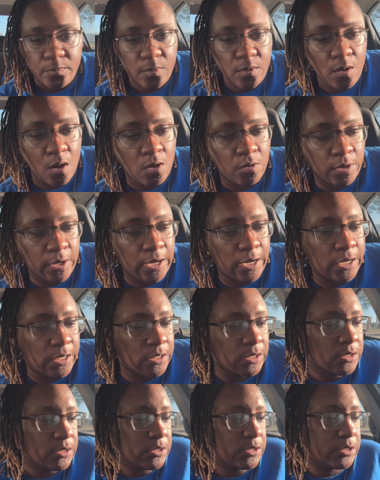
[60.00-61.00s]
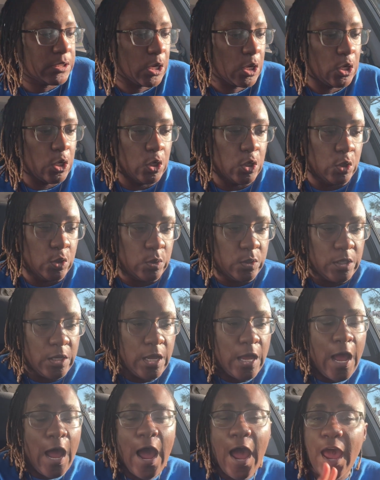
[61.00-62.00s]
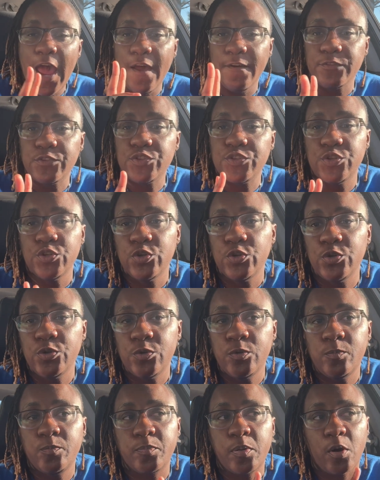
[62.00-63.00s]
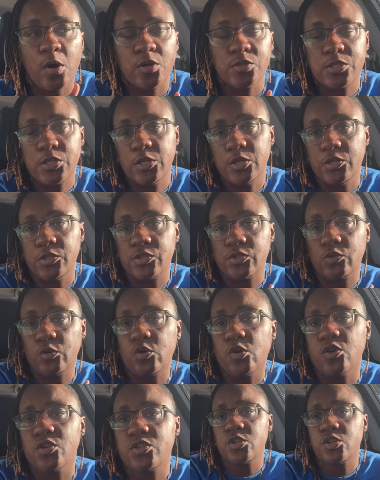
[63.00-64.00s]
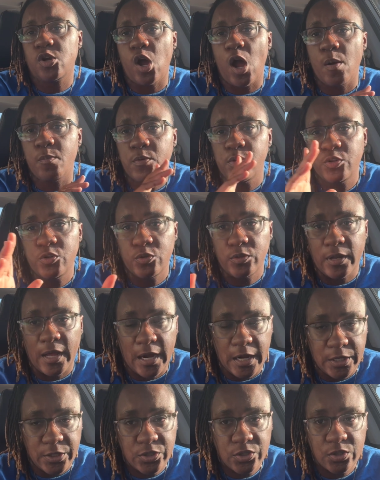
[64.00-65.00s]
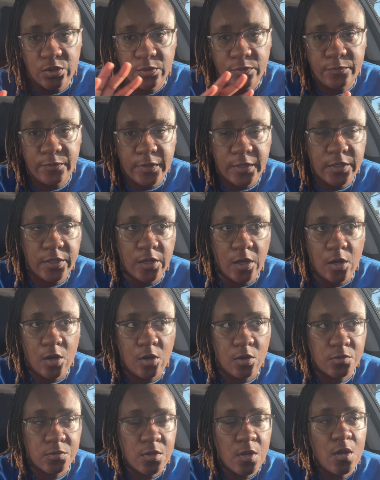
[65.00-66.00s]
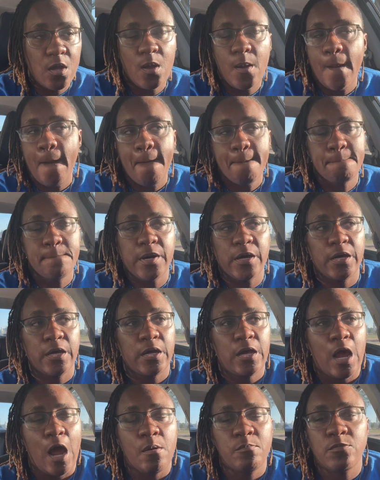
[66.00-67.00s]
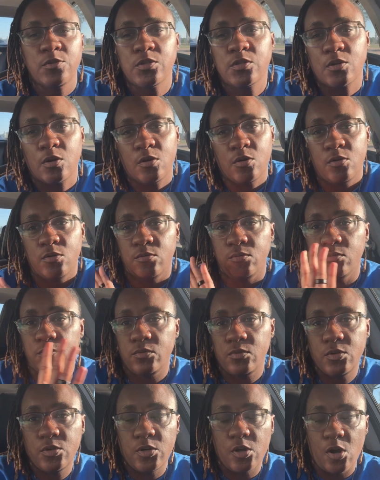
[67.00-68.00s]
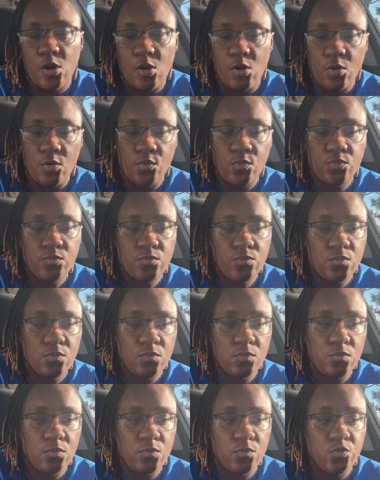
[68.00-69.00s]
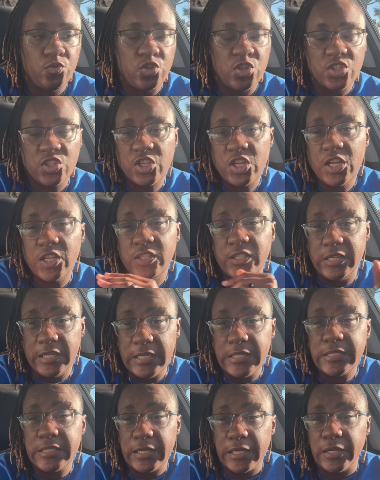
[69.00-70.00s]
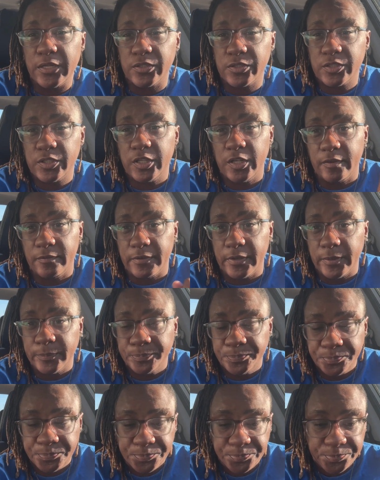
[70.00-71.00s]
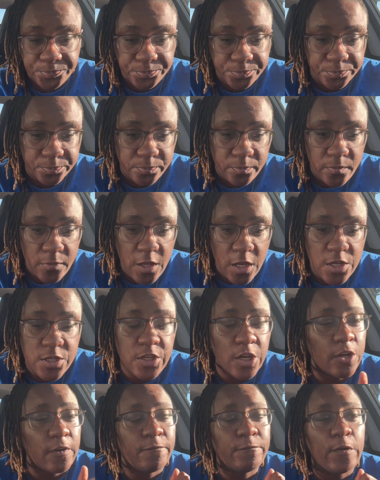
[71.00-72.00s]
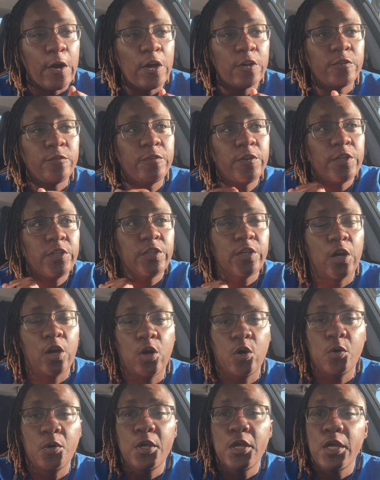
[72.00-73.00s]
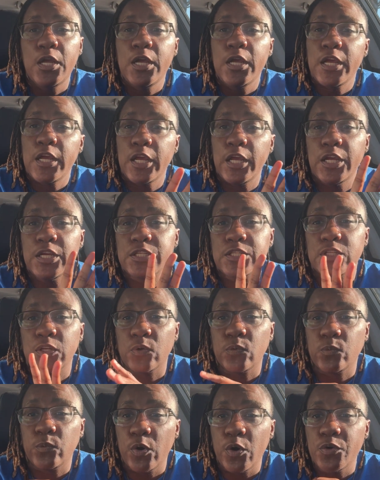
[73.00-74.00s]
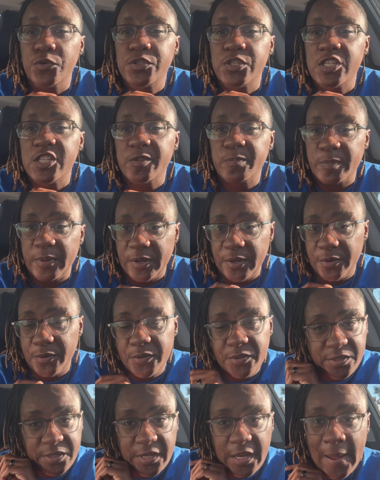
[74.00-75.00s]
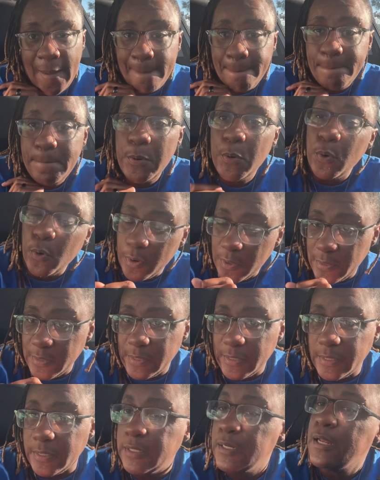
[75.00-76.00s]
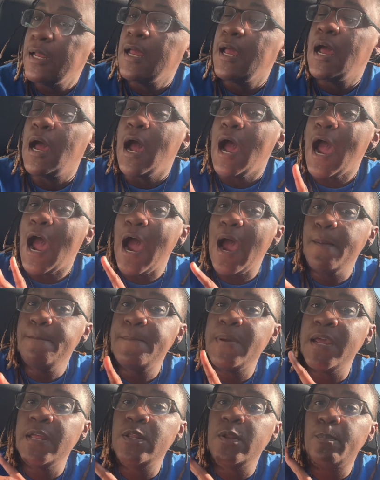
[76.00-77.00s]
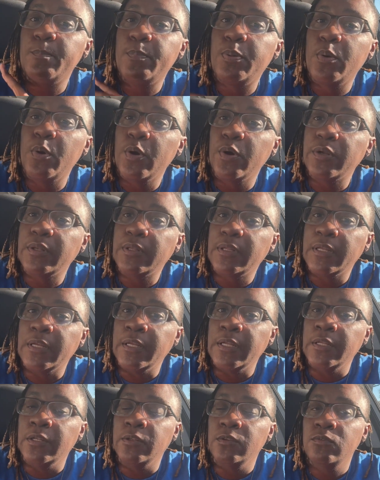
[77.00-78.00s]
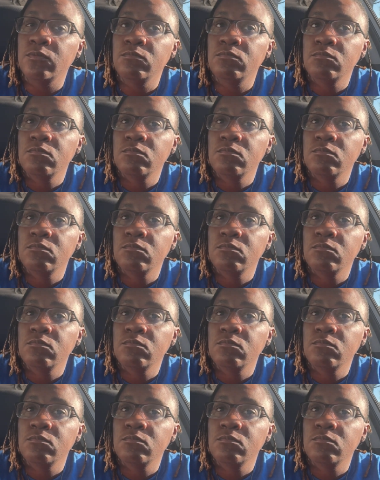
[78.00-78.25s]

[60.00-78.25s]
Okay, so I have two parts of the story, I'm gonna do like two videos, but I'm just gonna, just get details of it. So the first video is the worst experience in Portland. I've been to Portland.